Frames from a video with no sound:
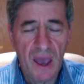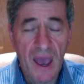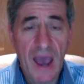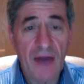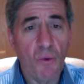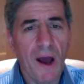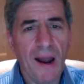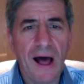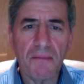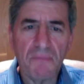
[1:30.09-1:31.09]
And while
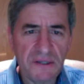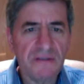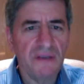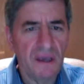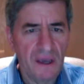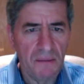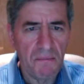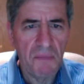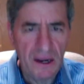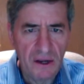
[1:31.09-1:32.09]
I'll miss seeing
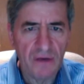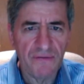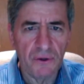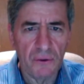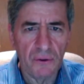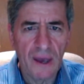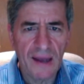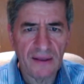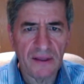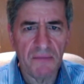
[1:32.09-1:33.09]
many of you
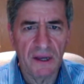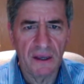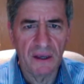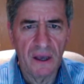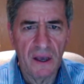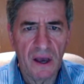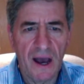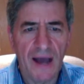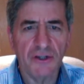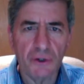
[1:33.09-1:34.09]
at the meeting,
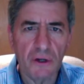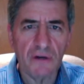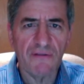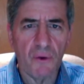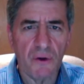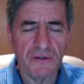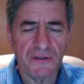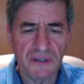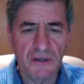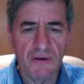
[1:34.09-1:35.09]
I do look forward to
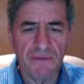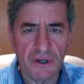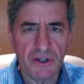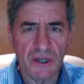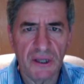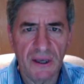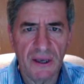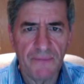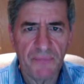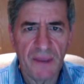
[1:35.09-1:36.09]
seeing you virtually
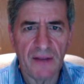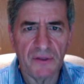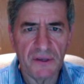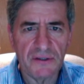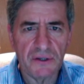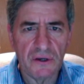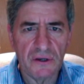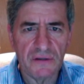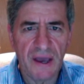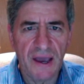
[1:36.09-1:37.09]
at this
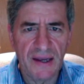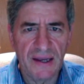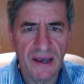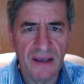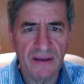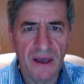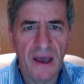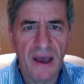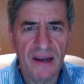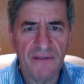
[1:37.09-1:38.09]
year's ADA
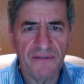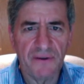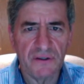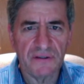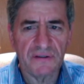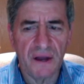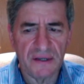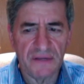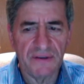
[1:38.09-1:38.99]
81st Scientific